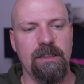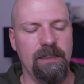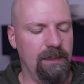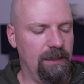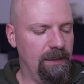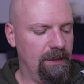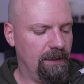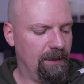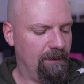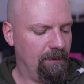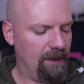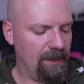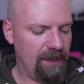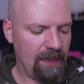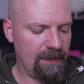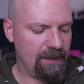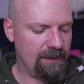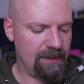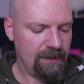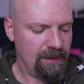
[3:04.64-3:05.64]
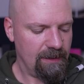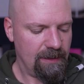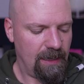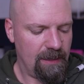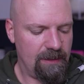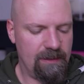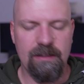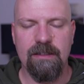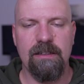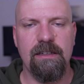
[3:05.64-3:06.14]
and that's
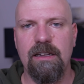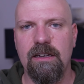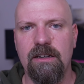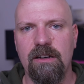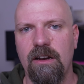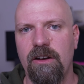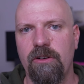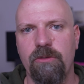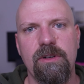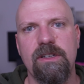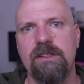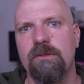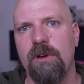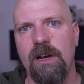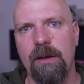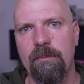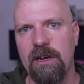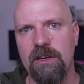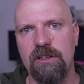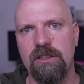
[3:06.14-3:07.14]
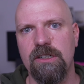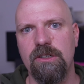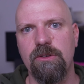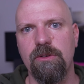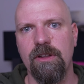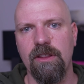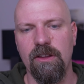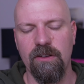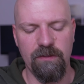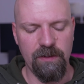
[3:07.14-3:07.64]
the entire reason why I'm actually
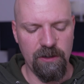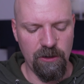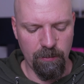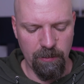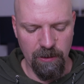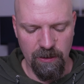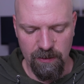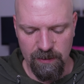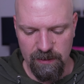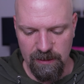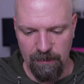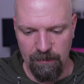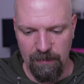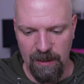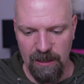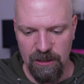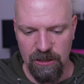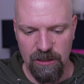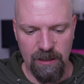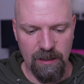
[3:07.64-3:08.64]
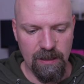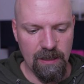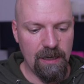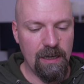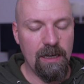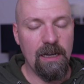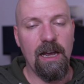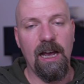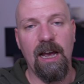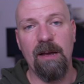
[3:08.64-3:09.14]
doing this video, because
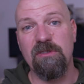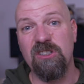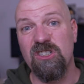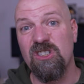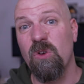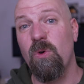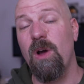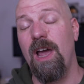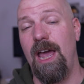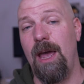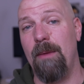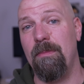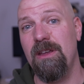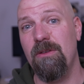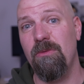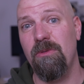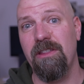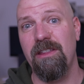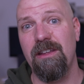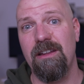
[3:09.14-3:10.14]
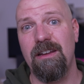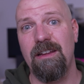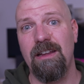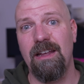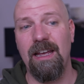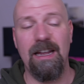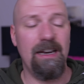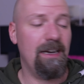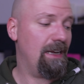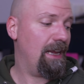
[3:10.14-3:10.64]
I'm so happy with it,
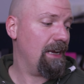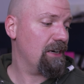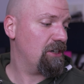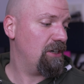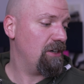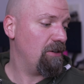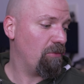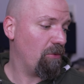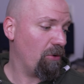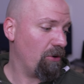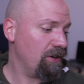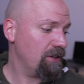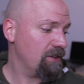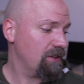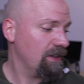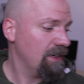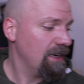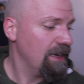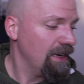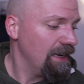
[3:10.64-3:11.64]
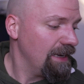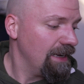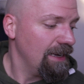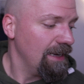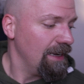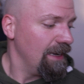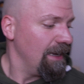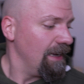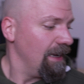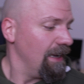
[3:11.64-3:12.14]
and it actually works.
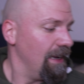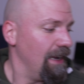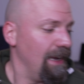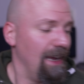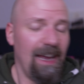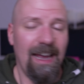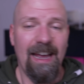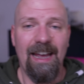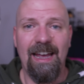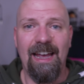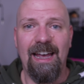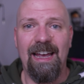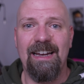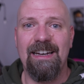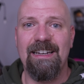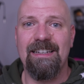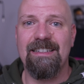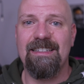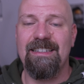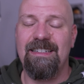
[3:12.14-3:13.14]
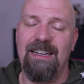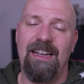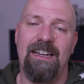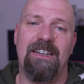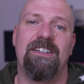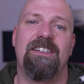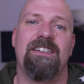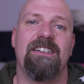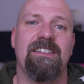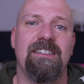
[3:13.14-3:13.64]
And it's
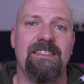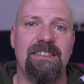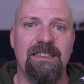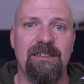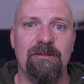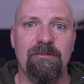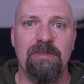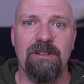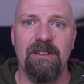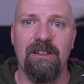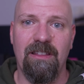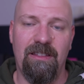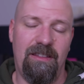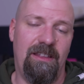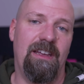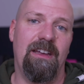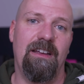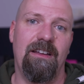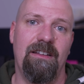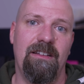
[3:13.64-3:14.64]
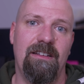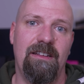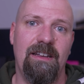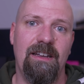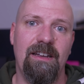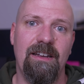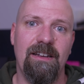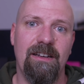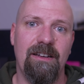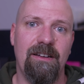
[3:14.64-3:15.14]
such a simple thing,
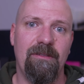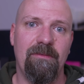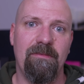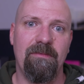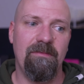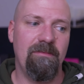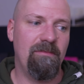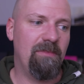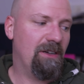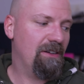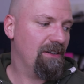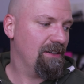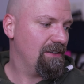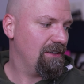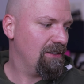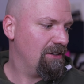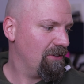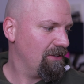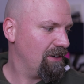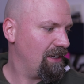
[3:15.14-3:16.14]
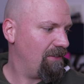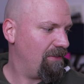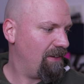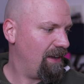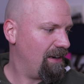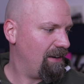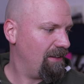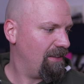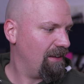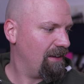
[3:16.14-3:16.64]
because you don't have
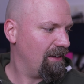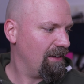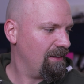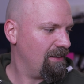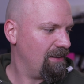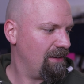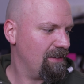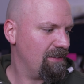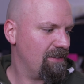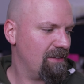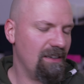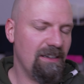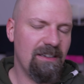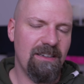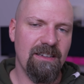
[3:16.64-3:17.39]
anything. It's